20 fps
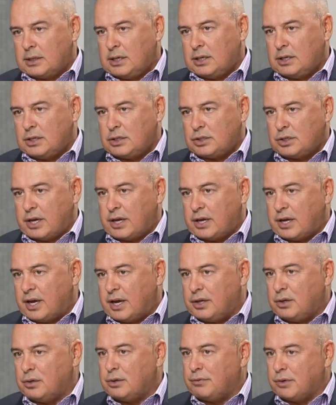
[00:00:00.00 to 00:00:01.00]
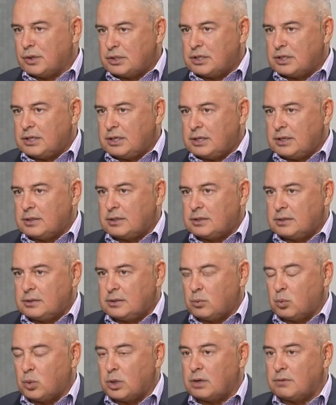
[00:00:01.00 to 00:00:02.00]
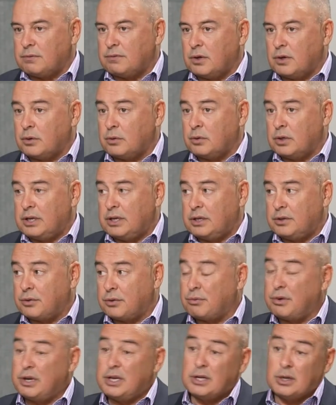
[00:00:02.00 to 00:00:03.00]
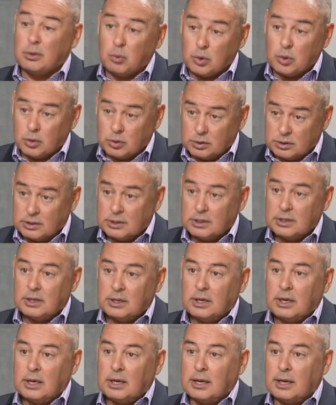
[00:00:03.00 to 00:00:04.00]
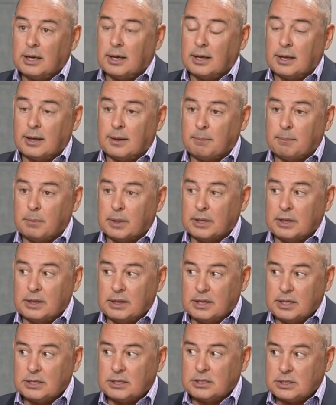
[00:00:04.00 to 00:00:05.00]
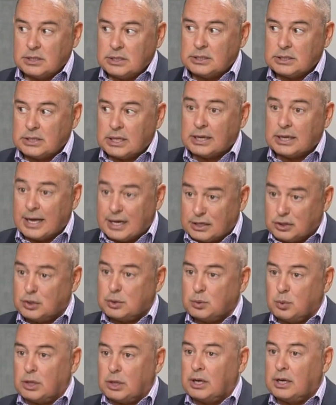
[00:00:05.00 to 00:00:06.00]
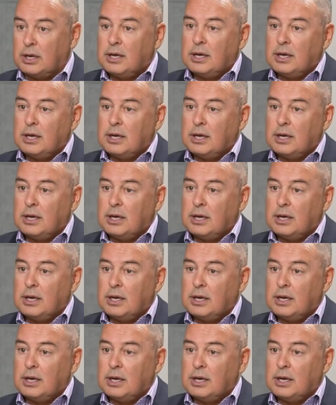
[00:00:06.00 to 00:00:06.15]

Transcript: the Shanghai University, one of only 3 in the world, but this is the largest one.